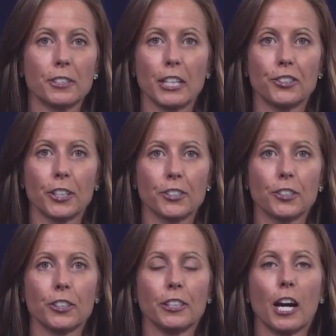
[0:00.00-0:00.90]
they just
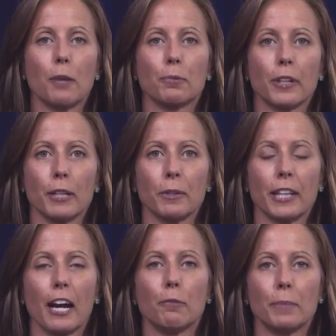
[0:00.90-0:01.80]
couldn't operate
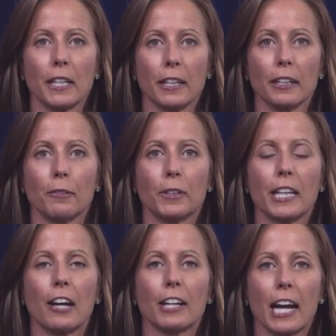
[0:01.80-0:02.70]

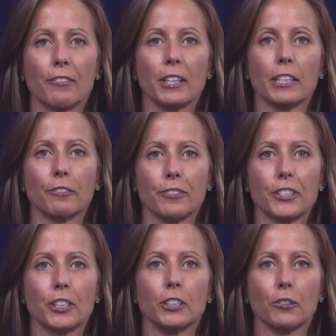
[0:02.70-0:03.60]
without having their
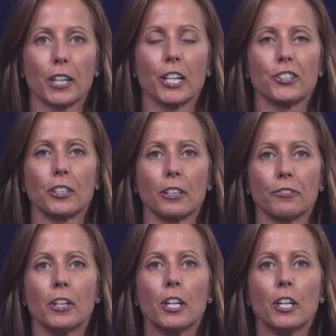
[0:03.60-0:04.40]
physical location of